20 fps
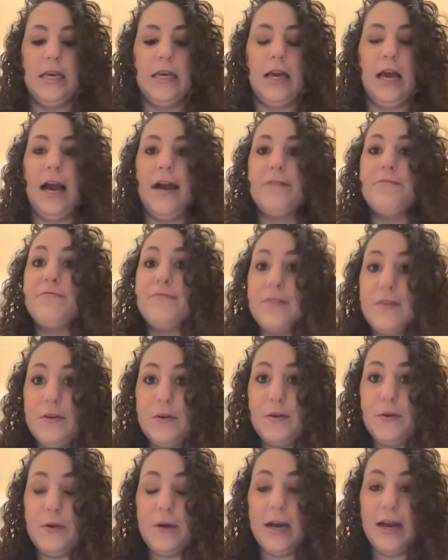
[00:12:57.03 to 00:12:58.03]
a
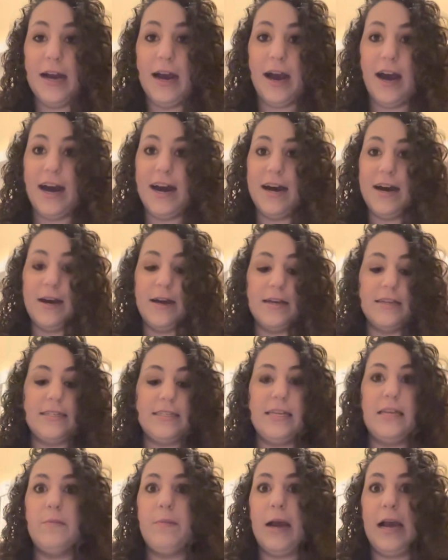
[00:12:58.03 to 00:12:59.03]
few
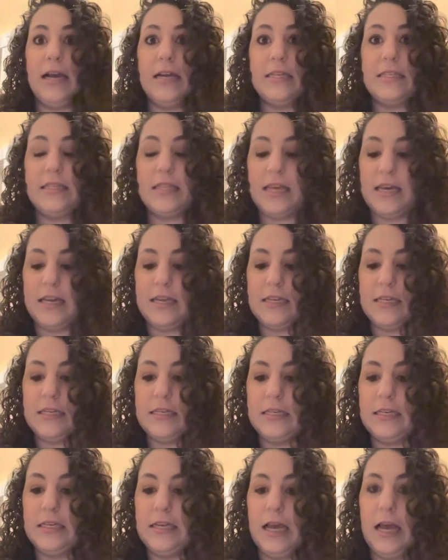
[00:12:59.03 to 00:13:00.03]
tea bags that
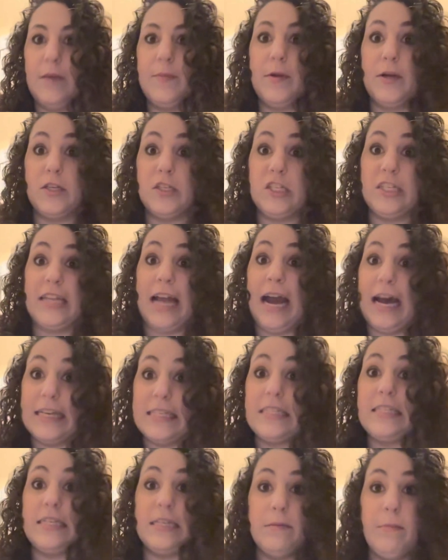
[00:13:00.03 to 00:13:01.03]
I purchased as
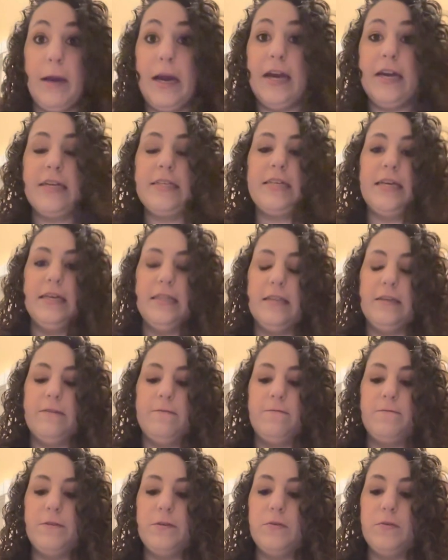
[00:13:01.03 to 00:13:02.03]
tea bags, and then a
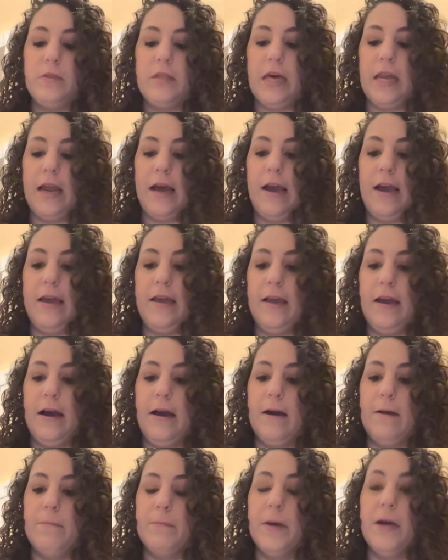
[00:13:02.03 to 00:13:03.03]
few that I
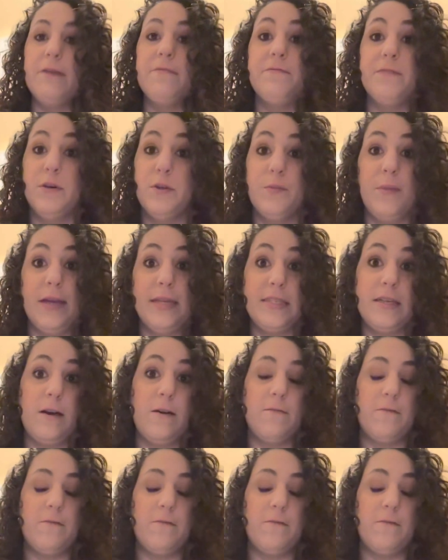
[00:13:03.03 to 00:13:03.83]
filled myself